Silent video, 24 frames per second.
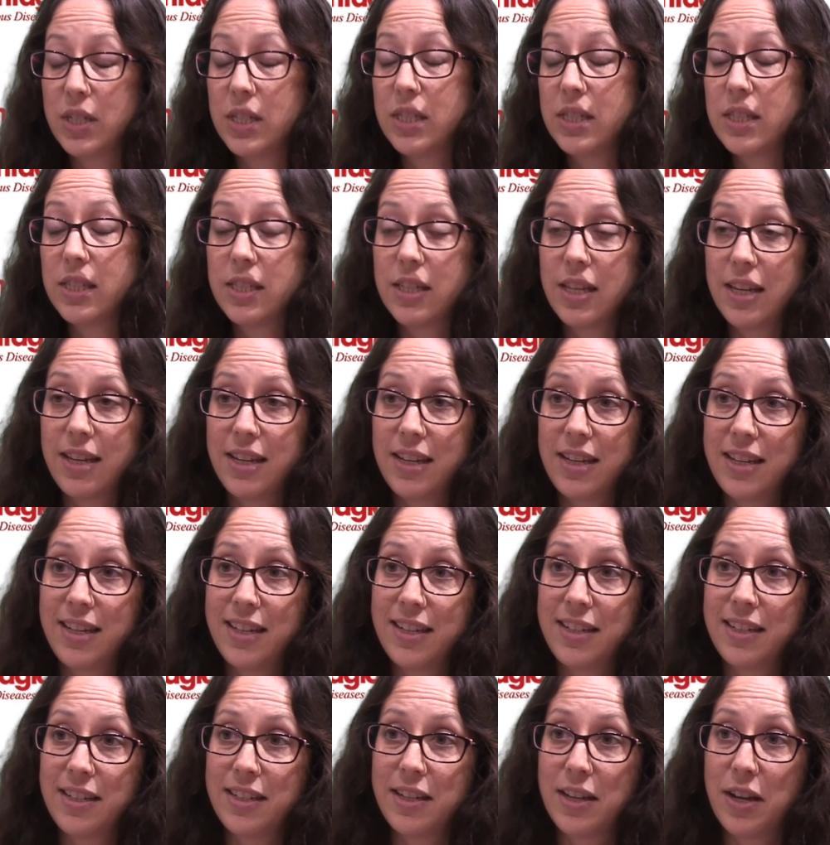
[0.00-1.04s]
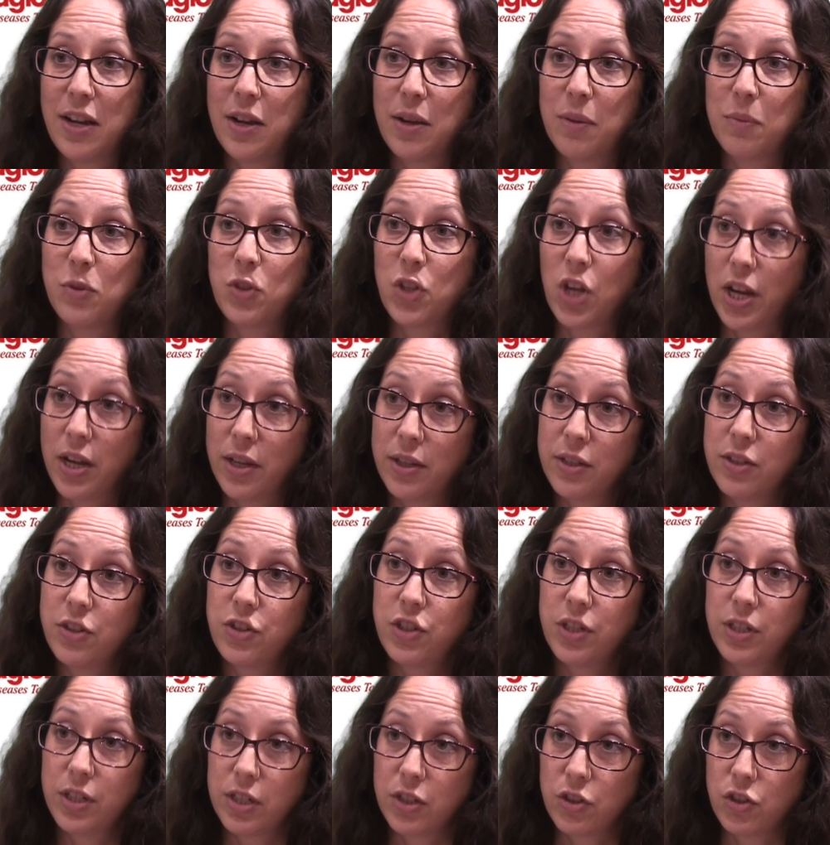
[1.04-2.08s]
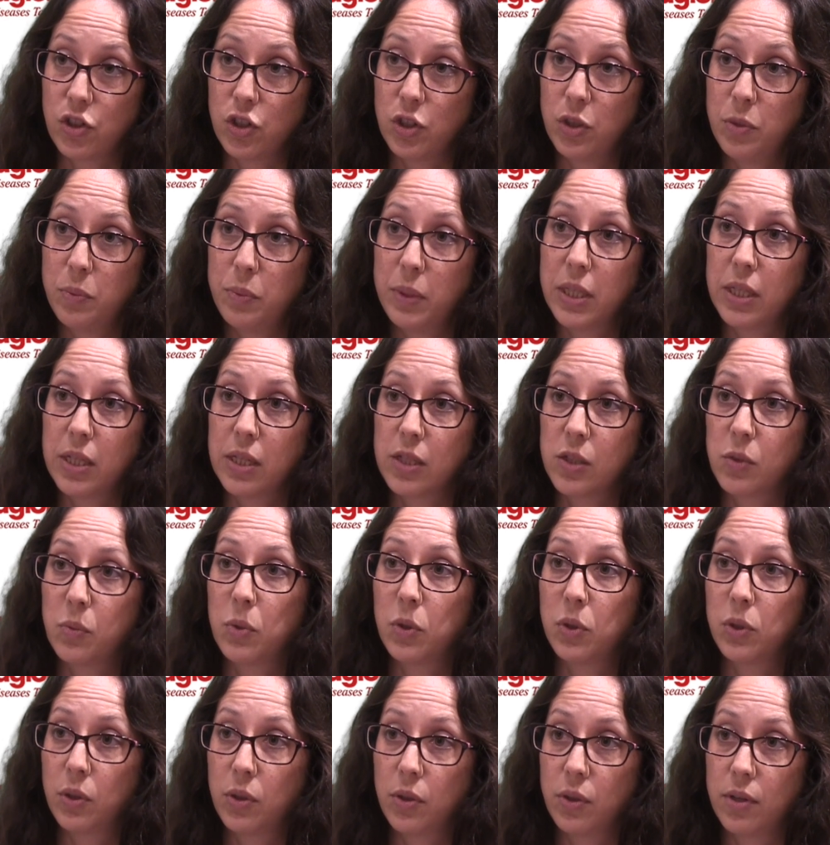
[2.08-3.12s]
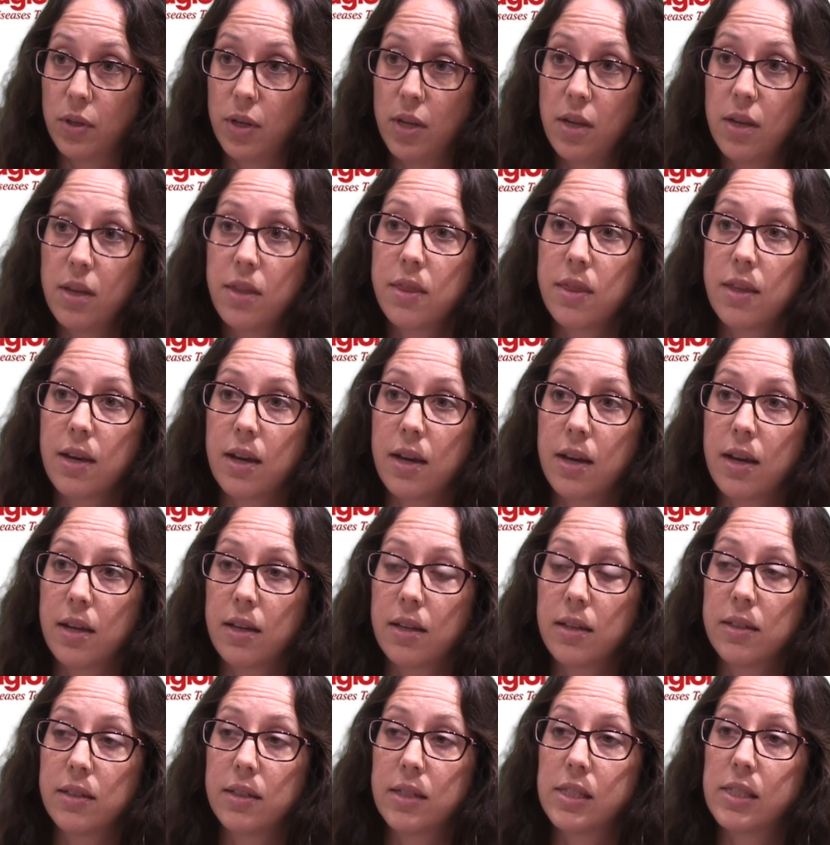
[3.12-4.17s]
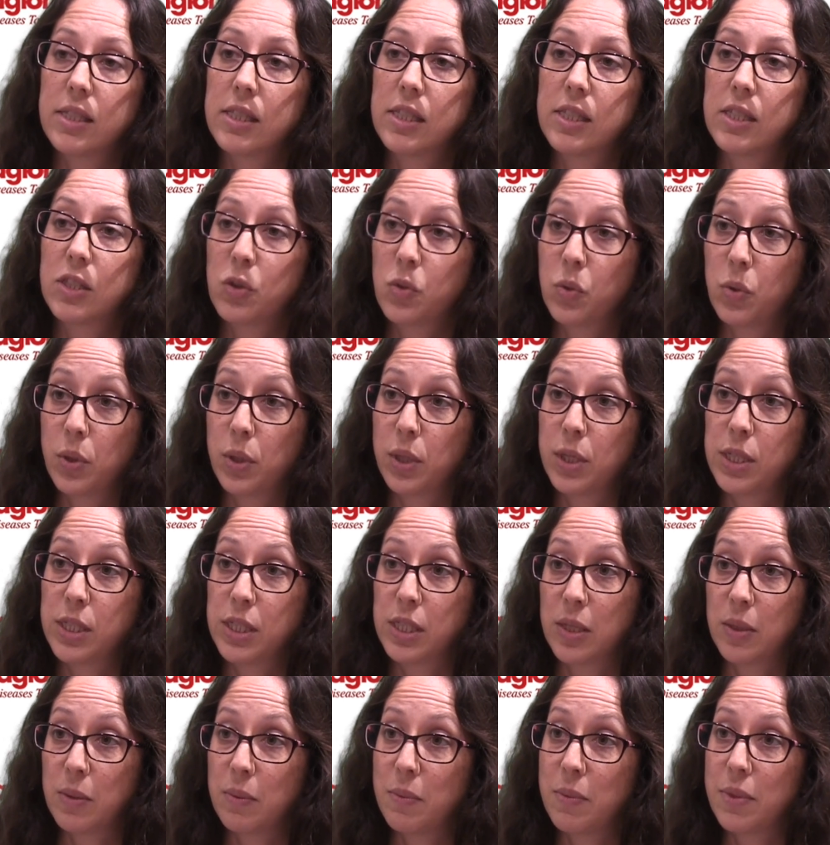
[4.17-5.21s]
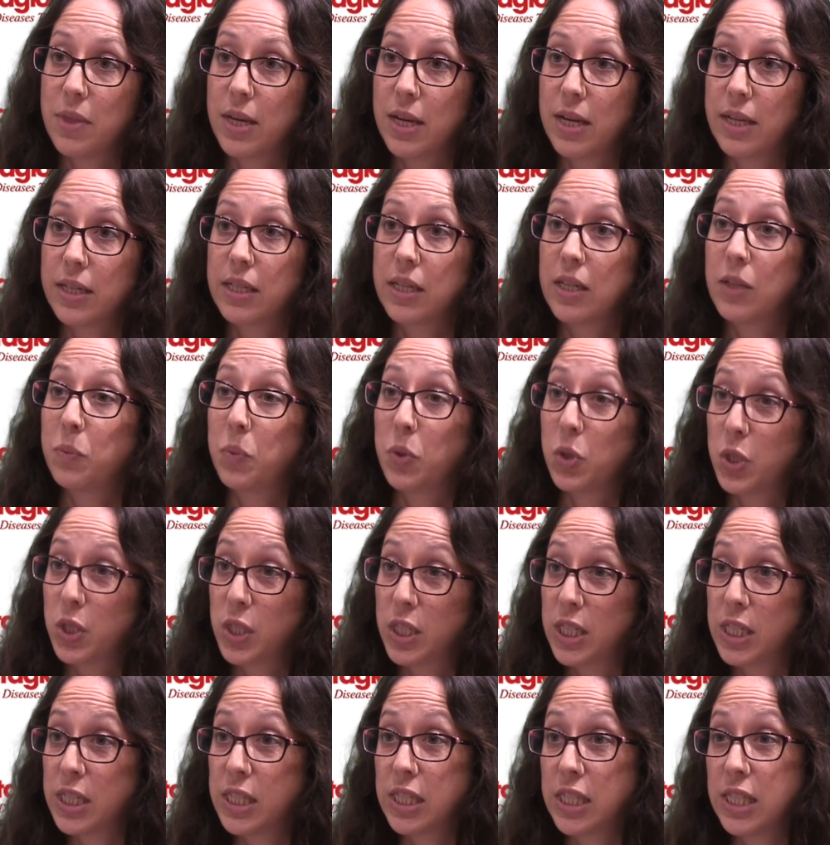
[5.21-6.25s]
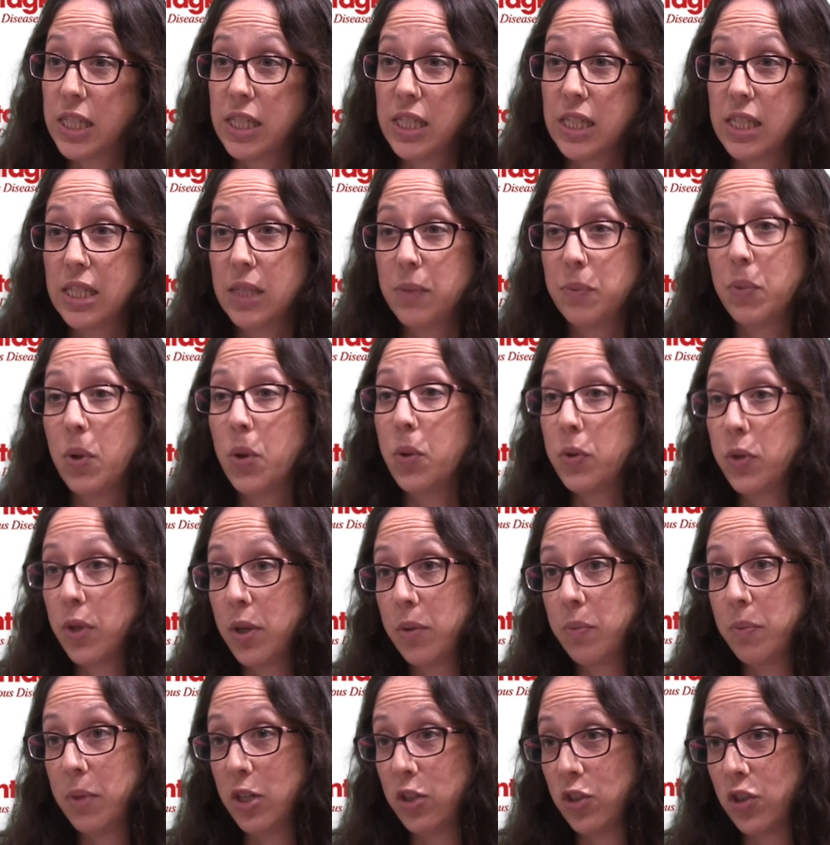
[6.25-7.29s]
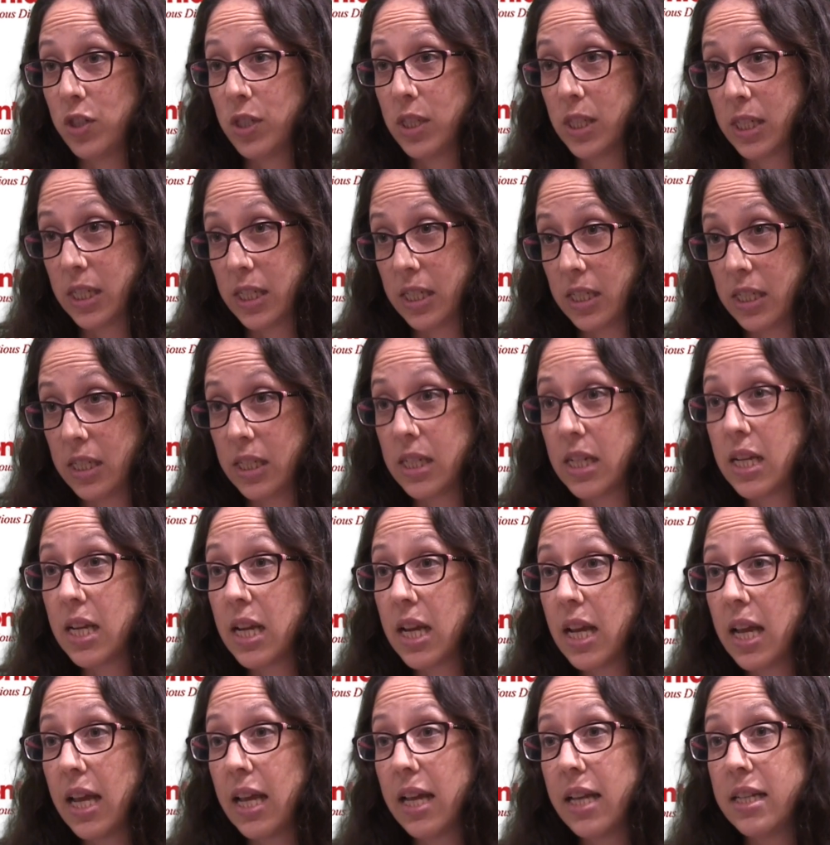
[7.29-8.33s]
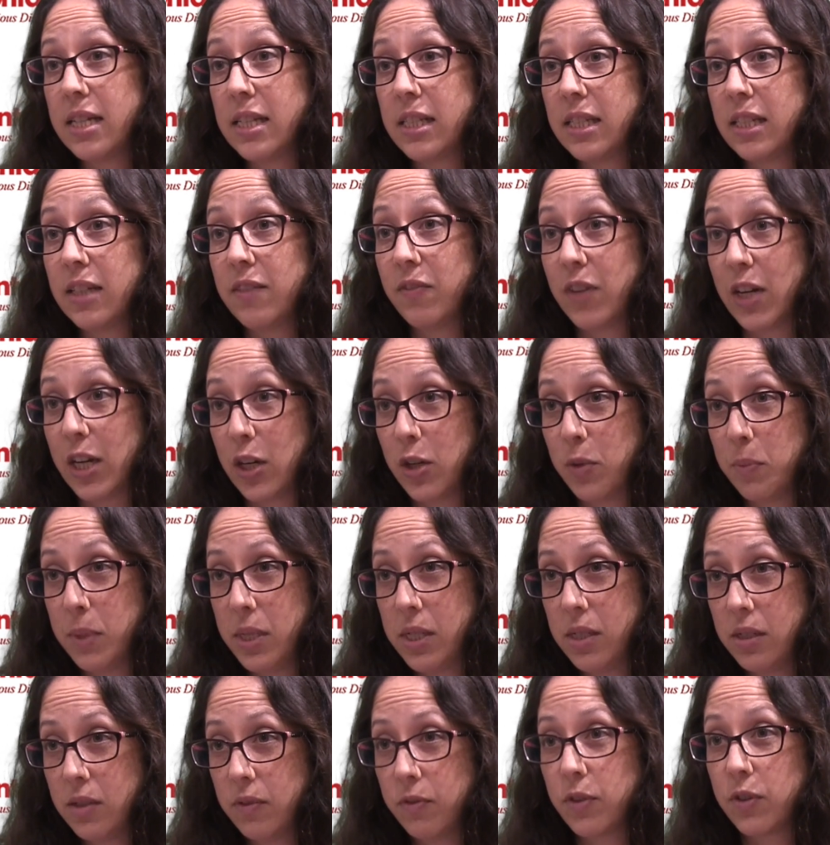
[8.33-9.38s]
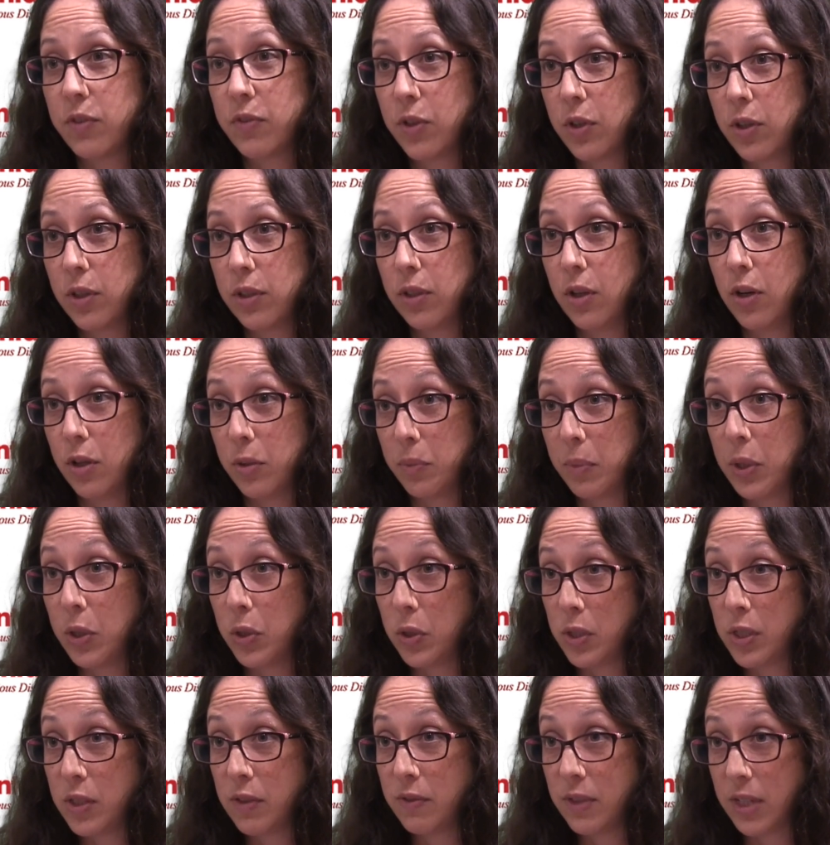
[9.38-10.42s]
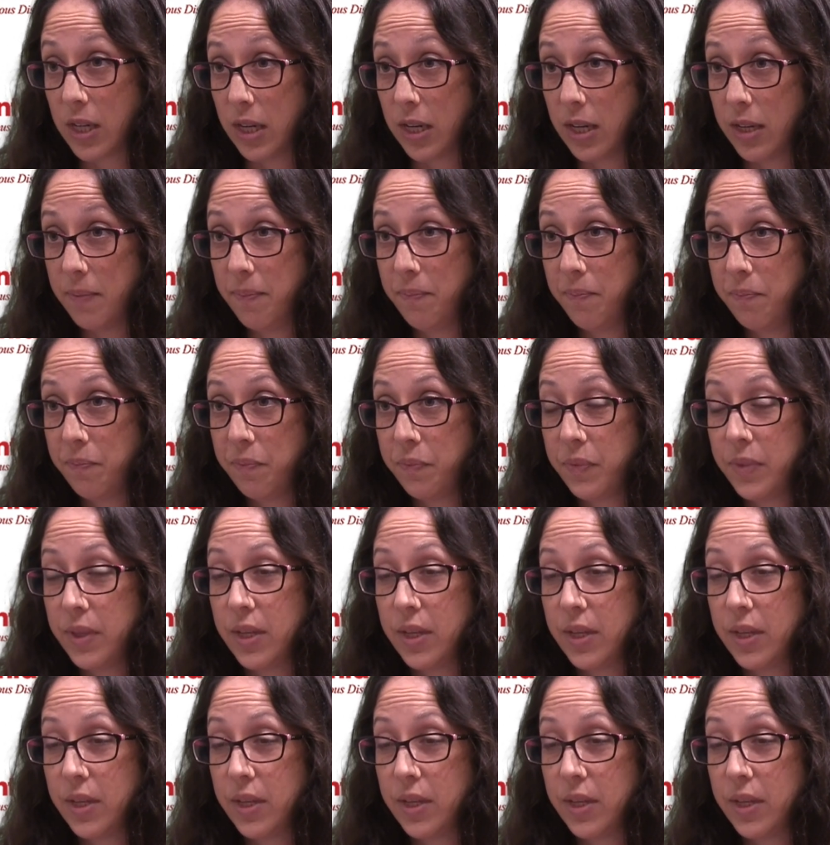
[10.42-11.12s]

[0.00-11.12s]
It's a challenging issue because we're learning that this is an organism that can persist both on patient skin and in the environment for very long periods of time.